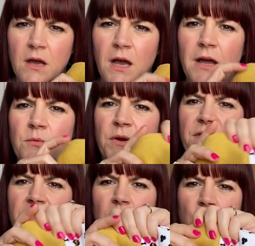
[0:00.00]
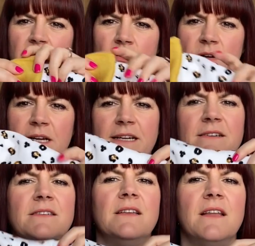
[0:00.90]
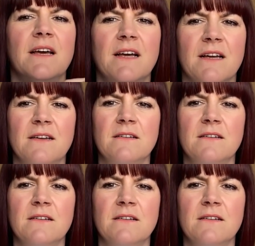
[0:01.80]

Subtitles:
And whether that would look nice in that.